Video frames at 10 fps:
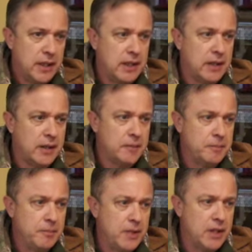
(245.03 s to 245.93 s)

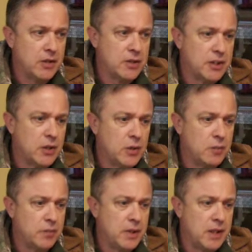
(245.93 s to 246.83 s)

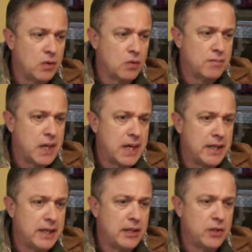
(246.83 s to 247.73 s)
So we're
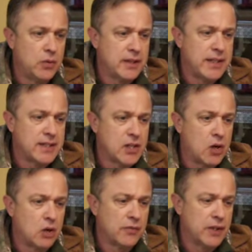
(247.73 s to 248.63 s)
mining and doing things
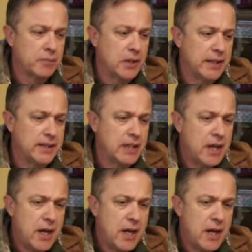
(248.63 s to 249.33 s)
all over the place.